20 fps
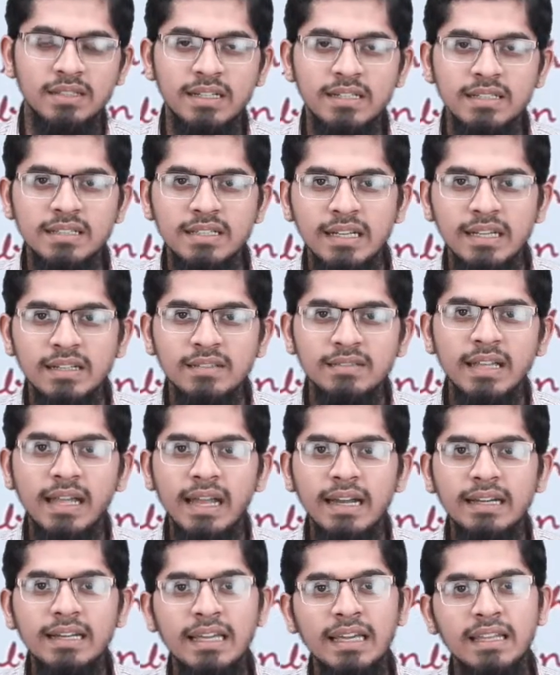it states
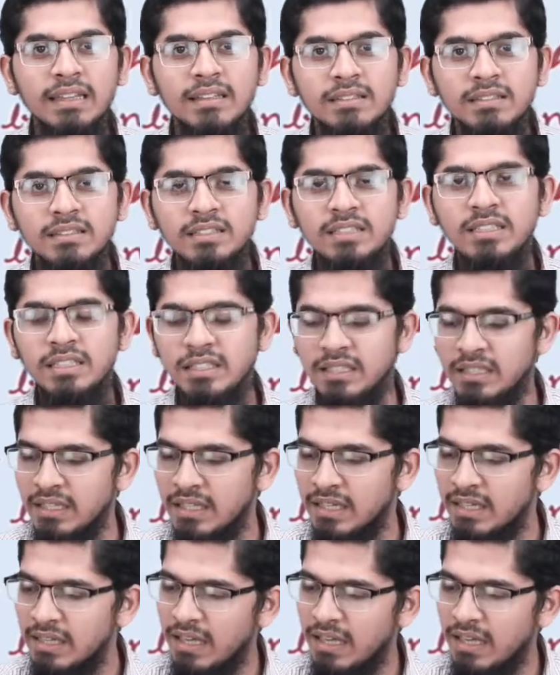that energy